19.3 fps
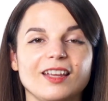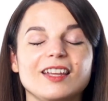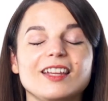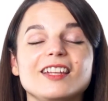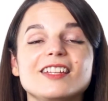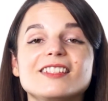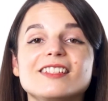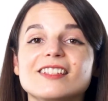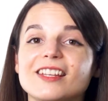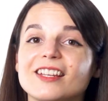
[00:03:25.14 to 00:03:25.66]

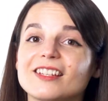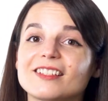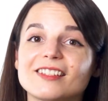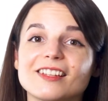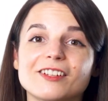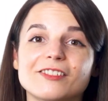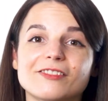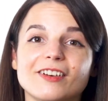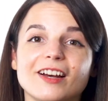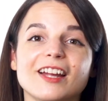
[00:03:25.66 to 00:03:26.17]
It's easy
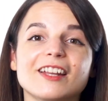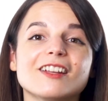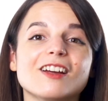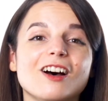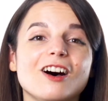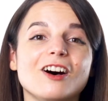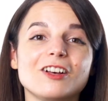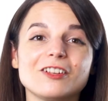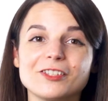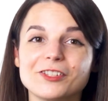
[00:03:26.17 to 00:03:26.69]
to find
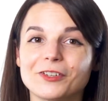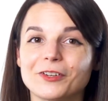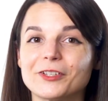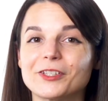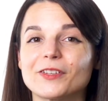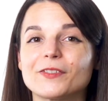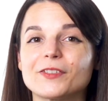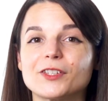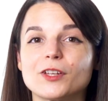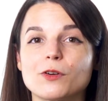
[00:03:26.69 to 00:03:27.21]
all
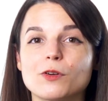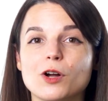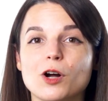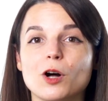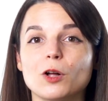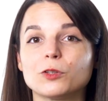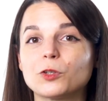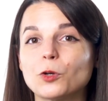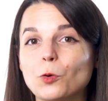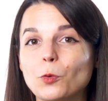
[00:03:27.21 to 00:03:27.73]
sorts of
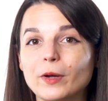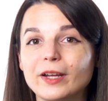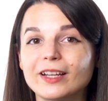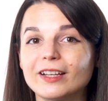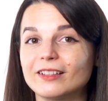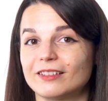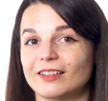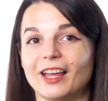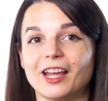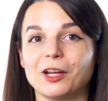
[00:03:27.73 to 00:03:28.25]
so-called
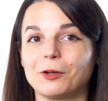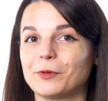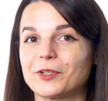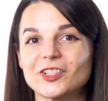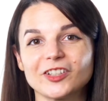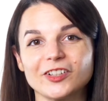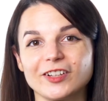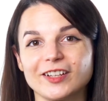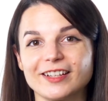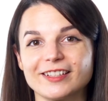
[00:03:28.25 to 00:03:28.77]
quick language
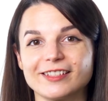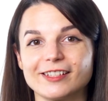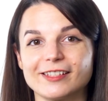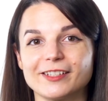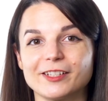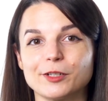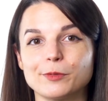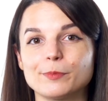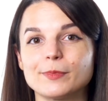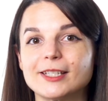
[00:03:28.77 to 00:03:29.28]
learning
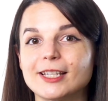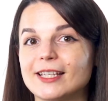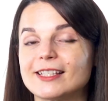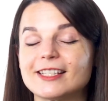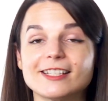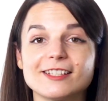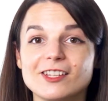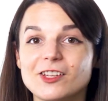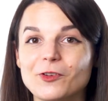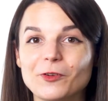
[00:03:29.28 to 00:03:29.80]
systems and
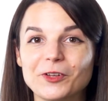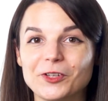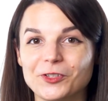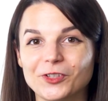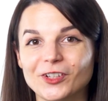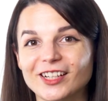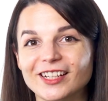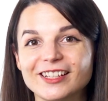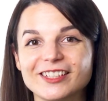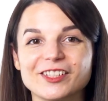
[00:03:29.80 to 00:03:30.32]
secret
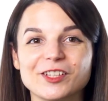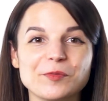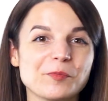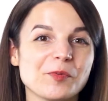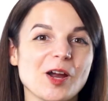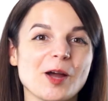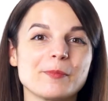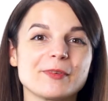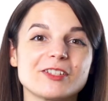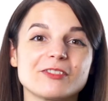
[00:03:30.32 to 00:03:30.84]
tricks that
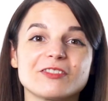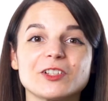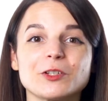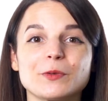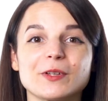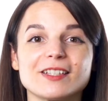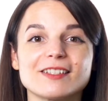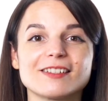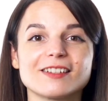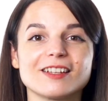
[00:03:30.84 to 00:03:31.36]
promise
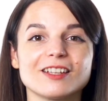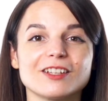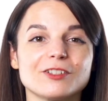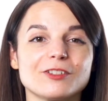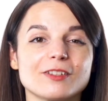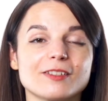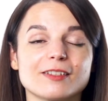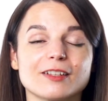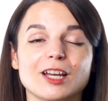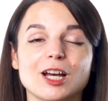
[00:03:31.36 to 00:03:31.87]
fluency in
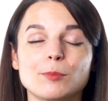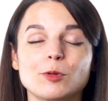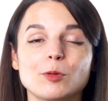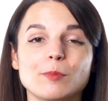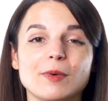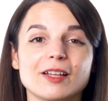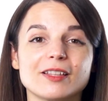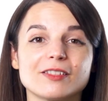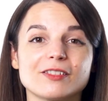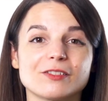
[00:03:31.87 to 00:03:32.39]
just a couple
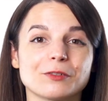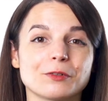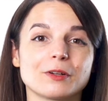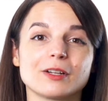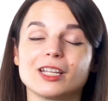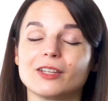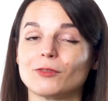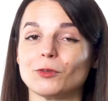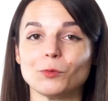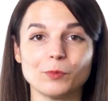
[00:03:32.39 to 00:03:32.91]
months or
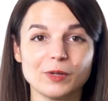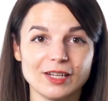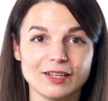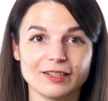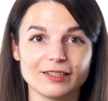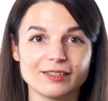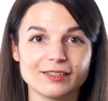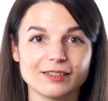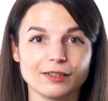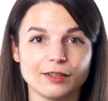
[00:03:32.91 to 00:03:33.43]
even
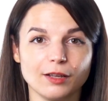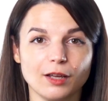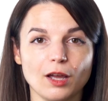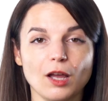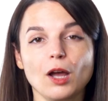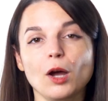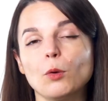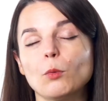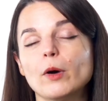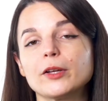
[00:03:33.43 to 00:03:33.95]
weeks.
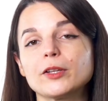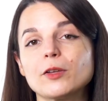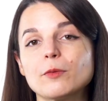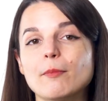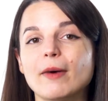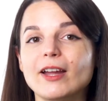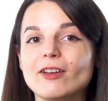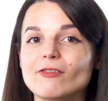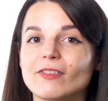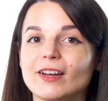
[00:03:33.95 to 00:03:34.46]
While you
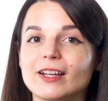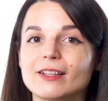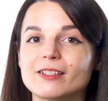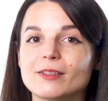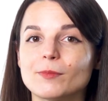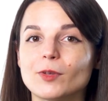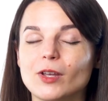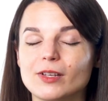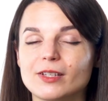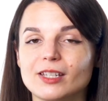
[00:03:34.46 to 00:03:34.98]
might find
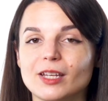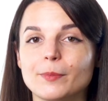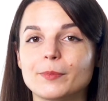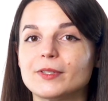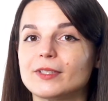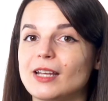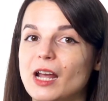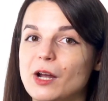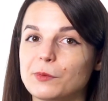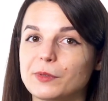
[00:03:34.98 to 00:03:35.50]
some good tips
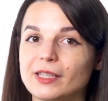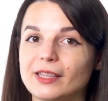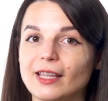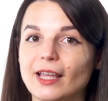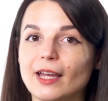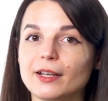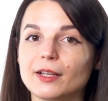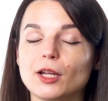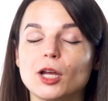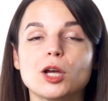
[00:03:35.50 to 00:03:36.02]
now and
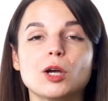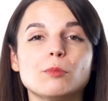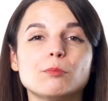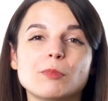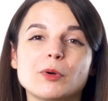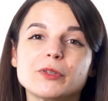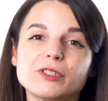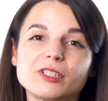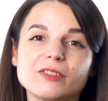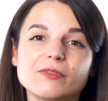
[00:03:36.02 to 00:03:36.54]
then,
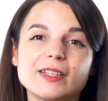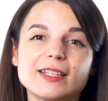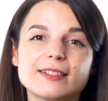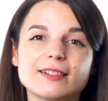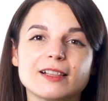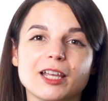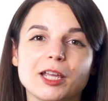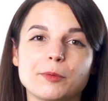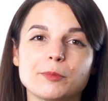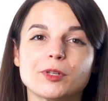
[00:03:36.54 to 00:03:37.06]
most of these
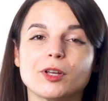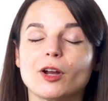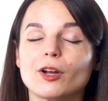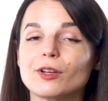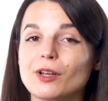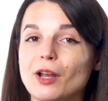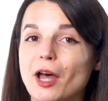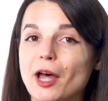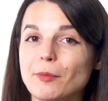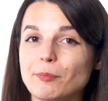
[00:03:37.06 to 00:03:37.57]
claims are
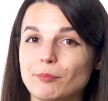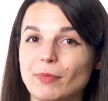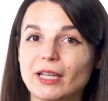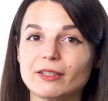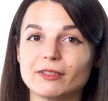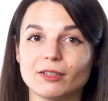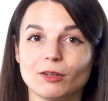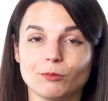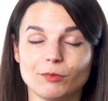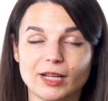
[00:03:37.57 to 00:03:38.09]
not
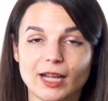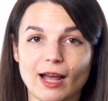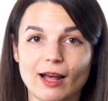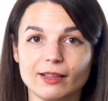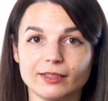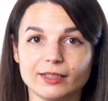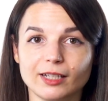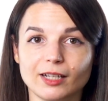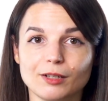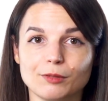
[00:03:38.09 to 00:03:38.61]
based in
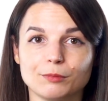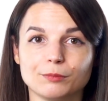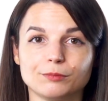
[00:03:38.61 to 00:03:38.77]
reality.